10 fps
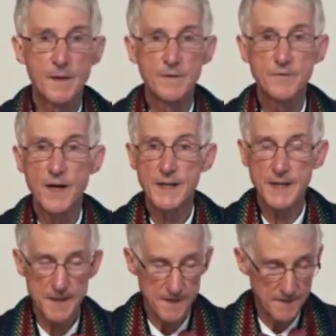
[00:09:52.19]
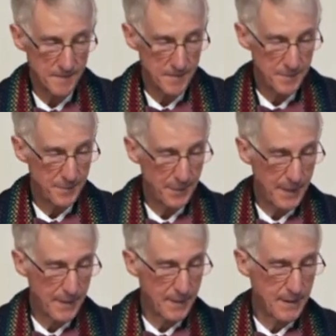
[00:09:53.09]
Finally,
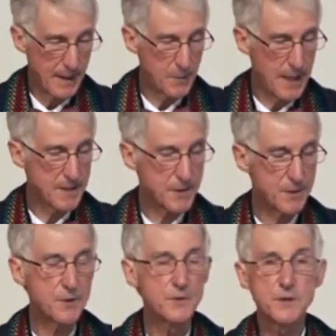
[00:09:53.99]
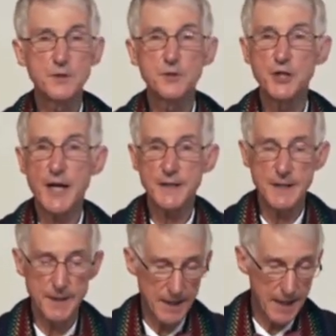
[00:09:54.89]
I would ask you to check
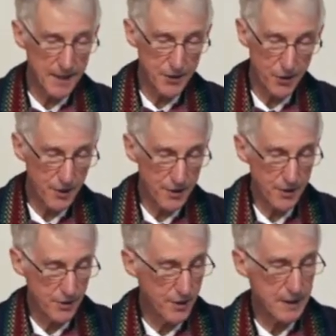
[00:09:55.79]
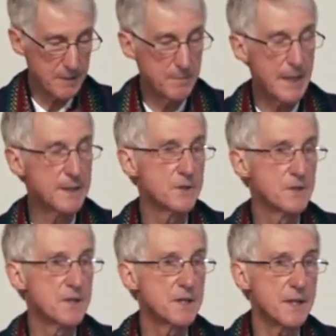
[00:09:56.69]
in on your current mental
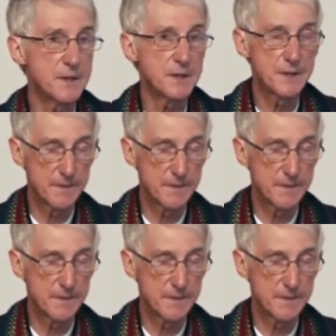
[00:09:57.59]
state.